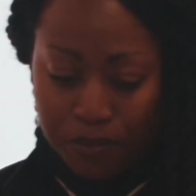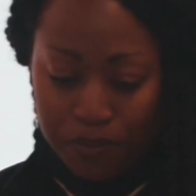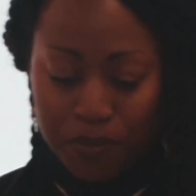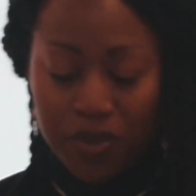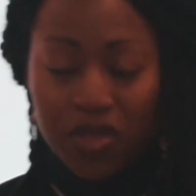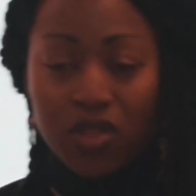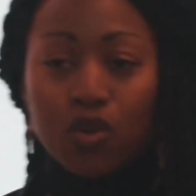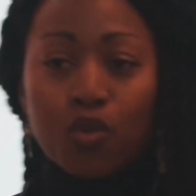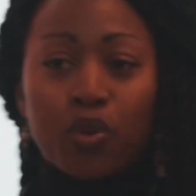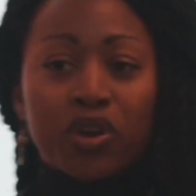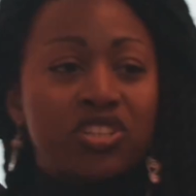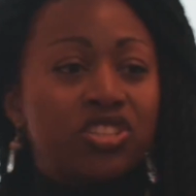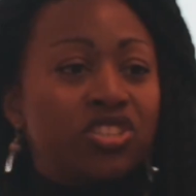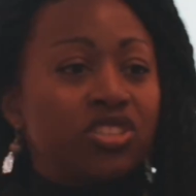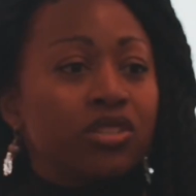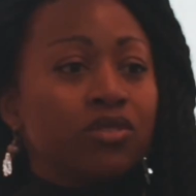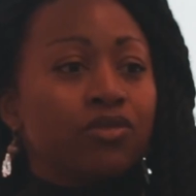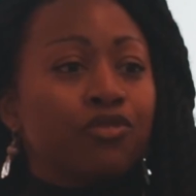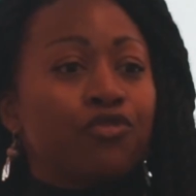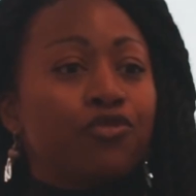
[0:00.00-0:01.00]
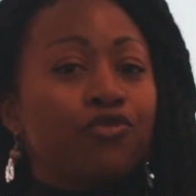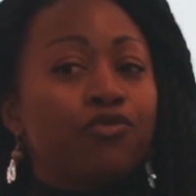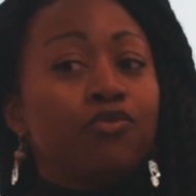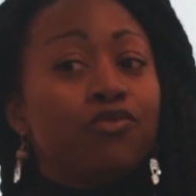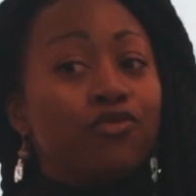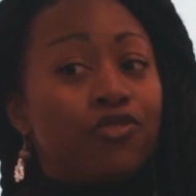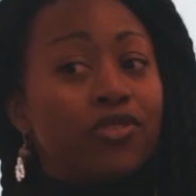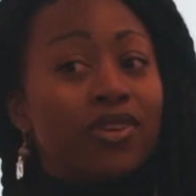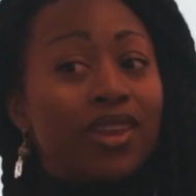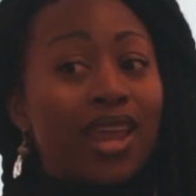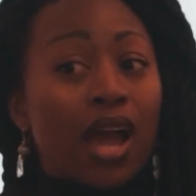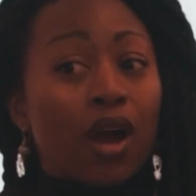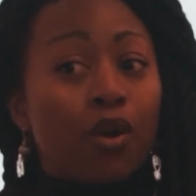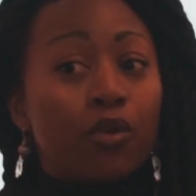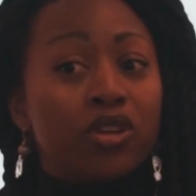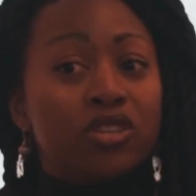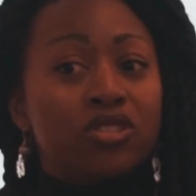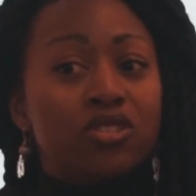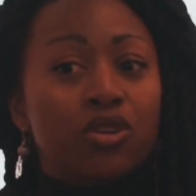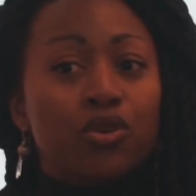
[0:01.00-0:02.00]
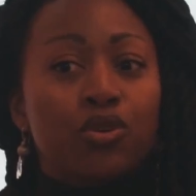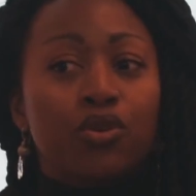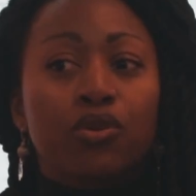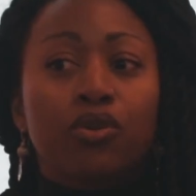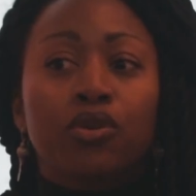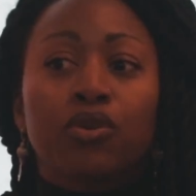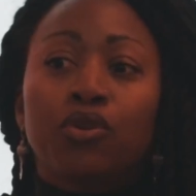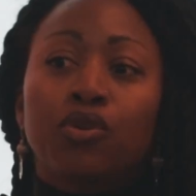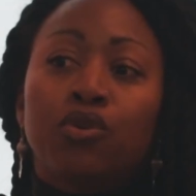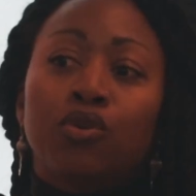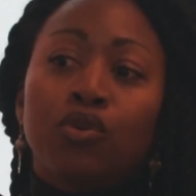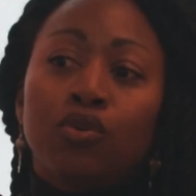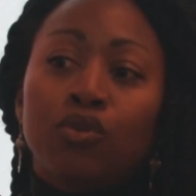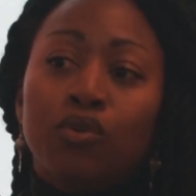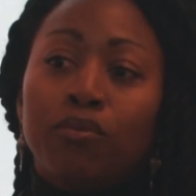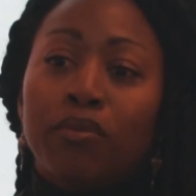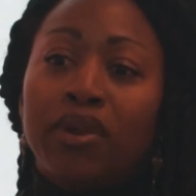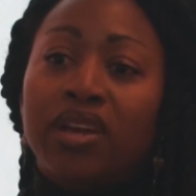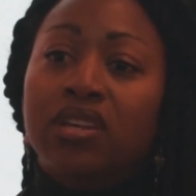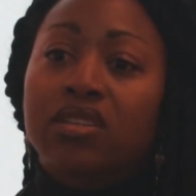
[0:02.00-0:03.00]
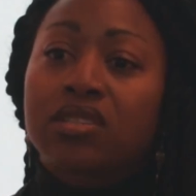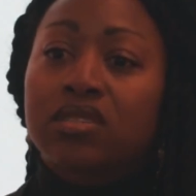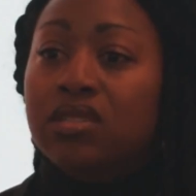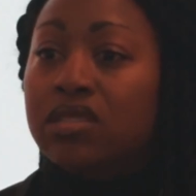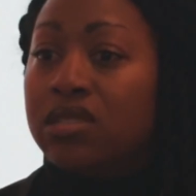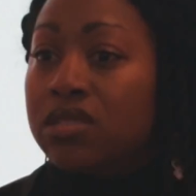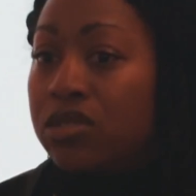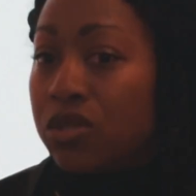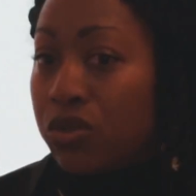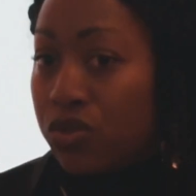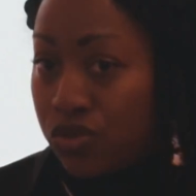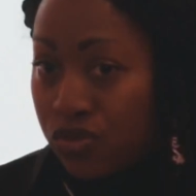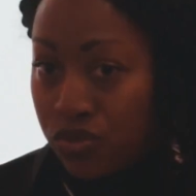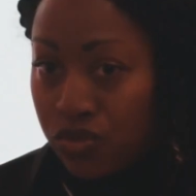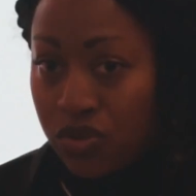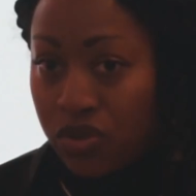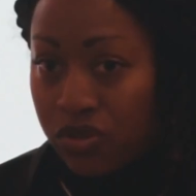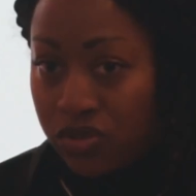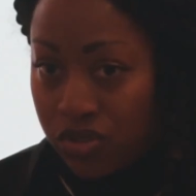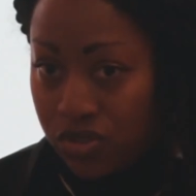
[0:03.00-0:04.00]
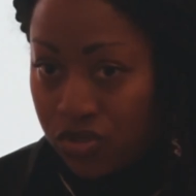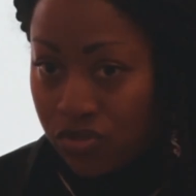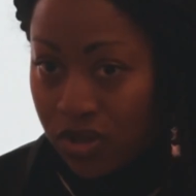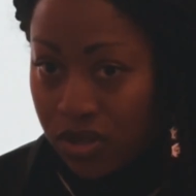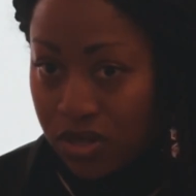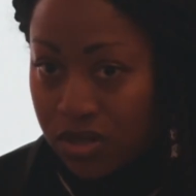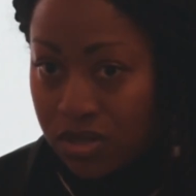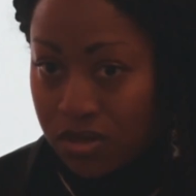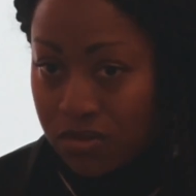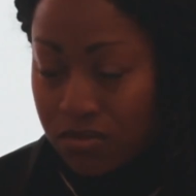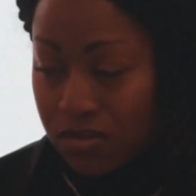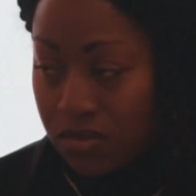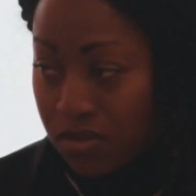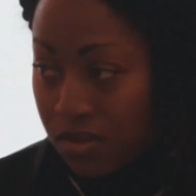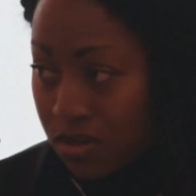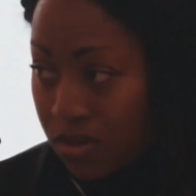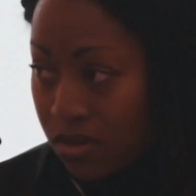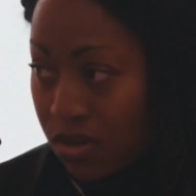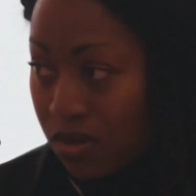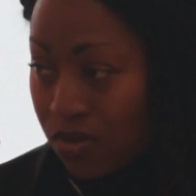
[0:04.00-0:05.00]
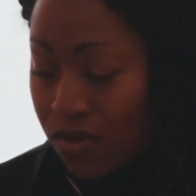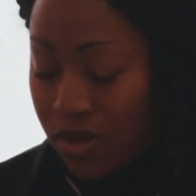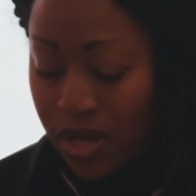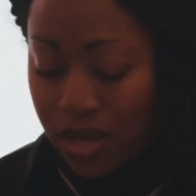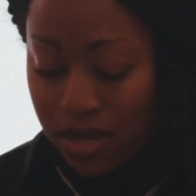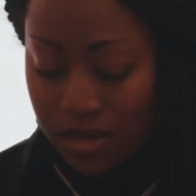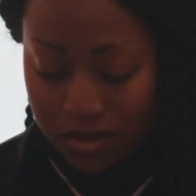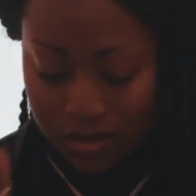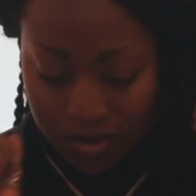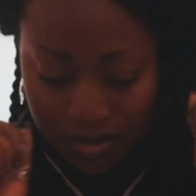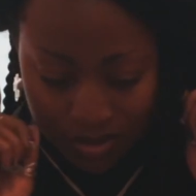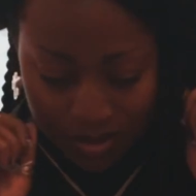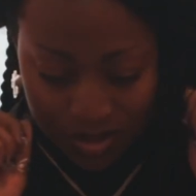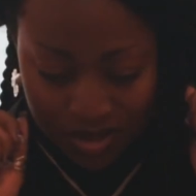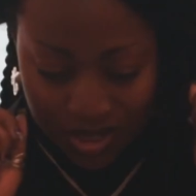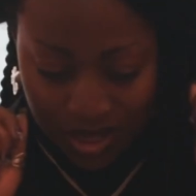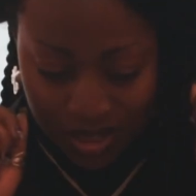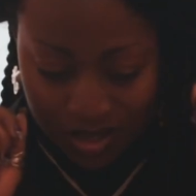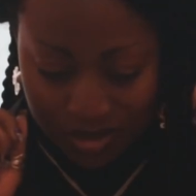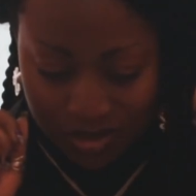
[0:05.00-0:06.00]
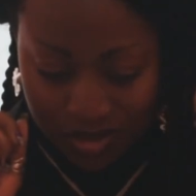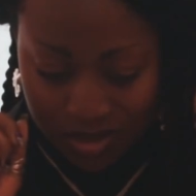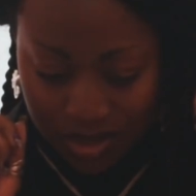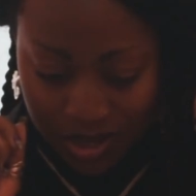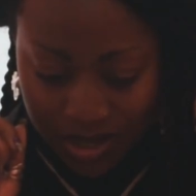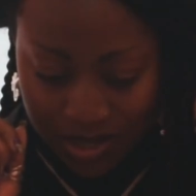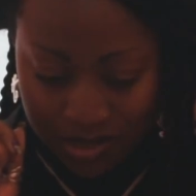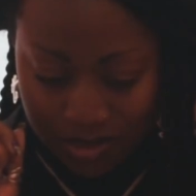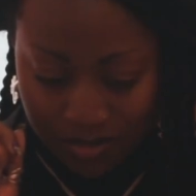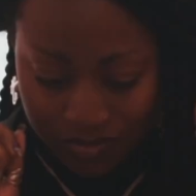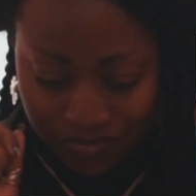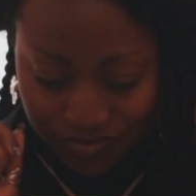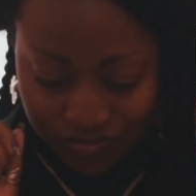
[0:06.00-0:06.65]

But the question for now is, who makes these social constructs? Okay, second slide.